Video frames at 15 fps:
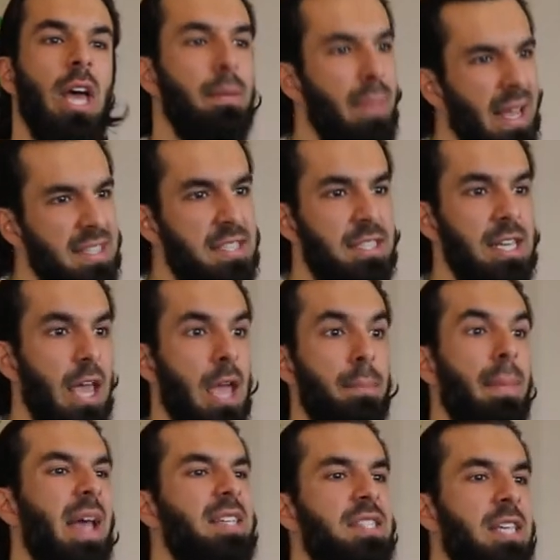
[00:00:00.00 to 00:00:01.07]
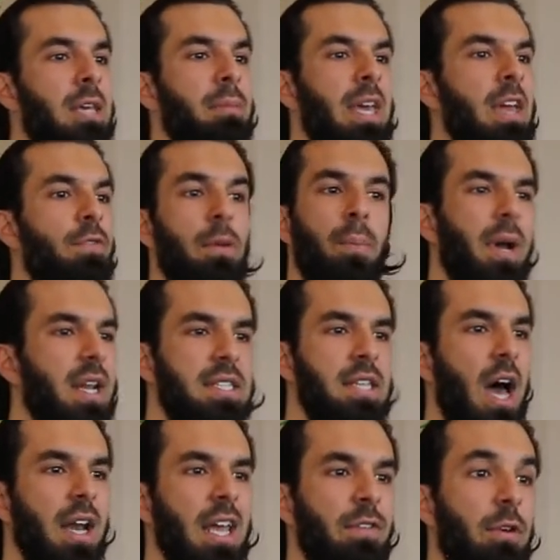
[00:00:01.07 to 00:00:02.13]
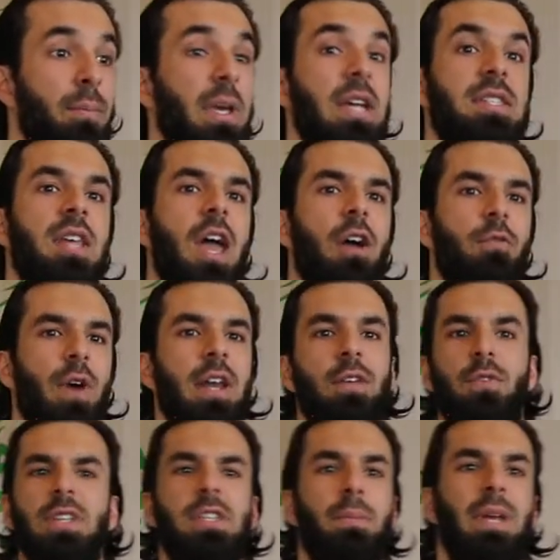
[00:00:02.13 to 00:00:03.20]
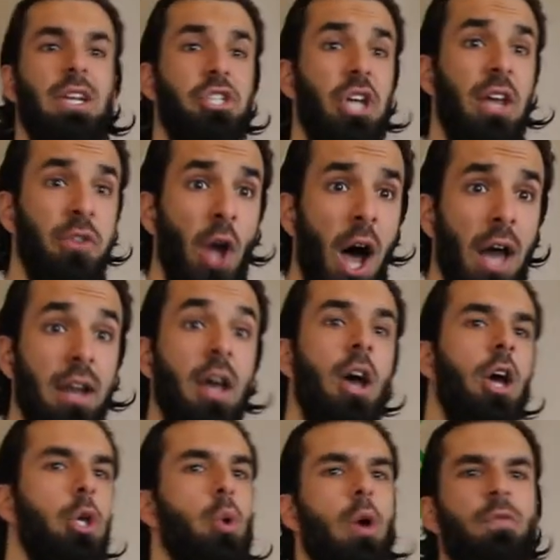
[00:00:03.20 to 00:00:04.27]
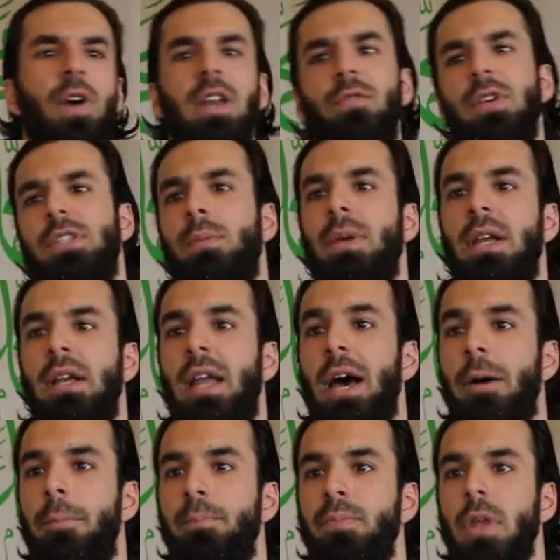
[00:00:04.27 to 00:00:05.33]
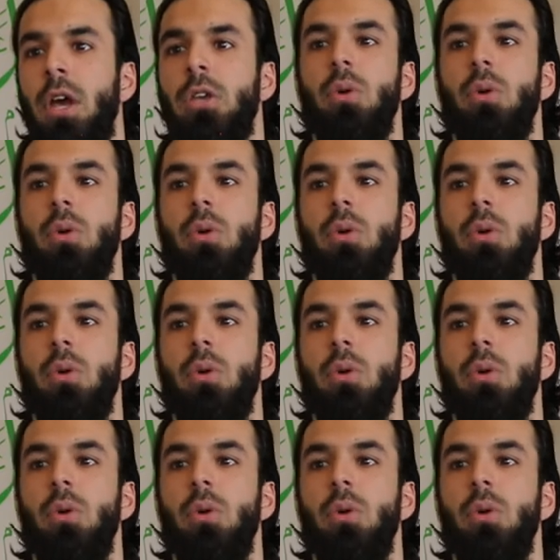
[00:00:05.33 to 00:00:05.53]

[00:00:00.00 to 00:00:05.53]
It may, see, it may seem even, but it is not even because they are fighting fi sabil shaitan, you are fighting fi sabilillah.